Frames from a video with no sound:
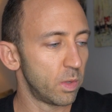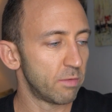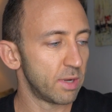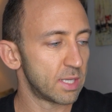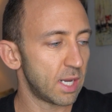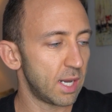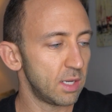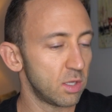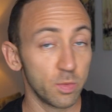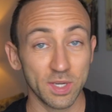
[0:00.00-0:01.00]
We
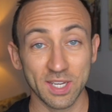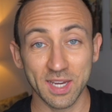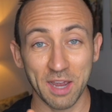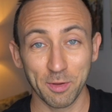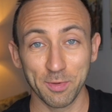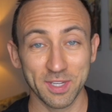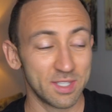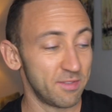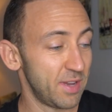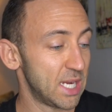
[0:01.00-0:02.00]
retiled. We did not replace
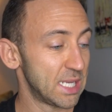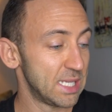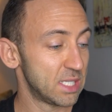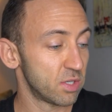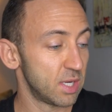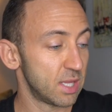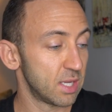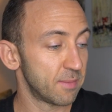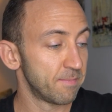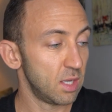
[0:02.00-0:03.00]
the vanities or
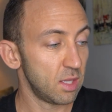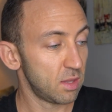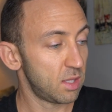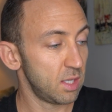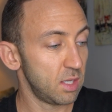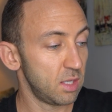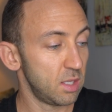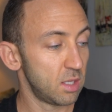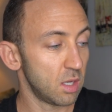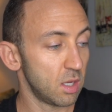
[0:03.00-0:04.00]
anything in
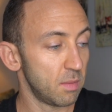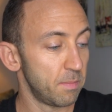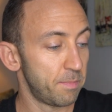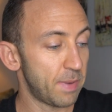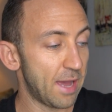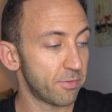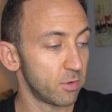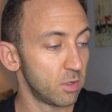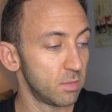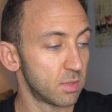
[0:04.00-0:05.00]
the
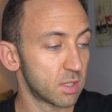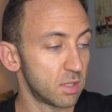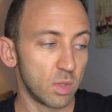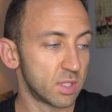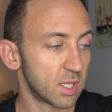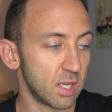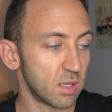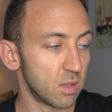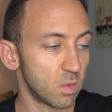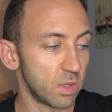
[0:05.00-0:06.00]
bathrooms. Once
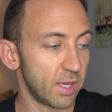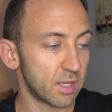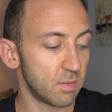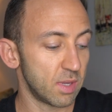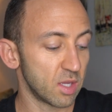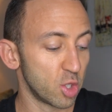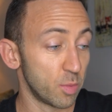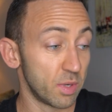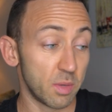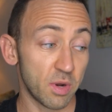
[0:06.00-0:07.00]
again, we had to make a
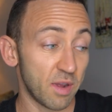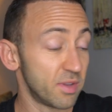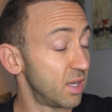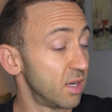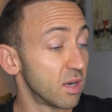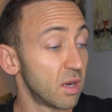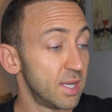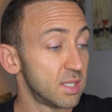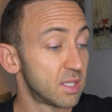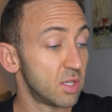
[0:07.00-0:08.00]
little bit of profit here
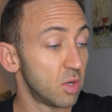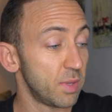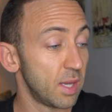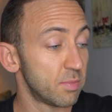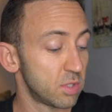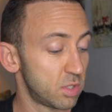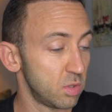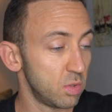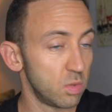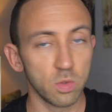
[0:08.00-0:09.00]
and still be able
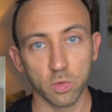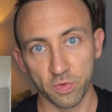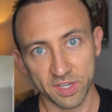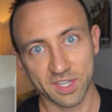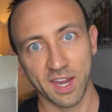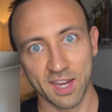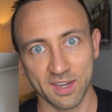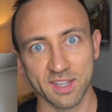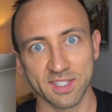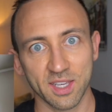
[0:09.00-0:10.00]
to
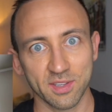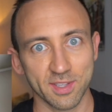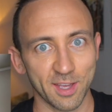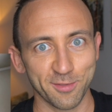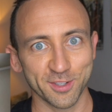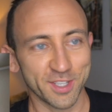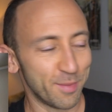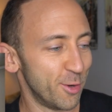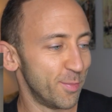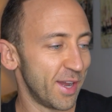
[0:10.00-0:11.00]
retain and sell to that first-time
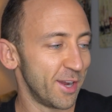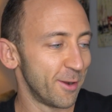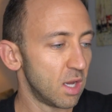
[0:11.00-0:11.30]
home buyer.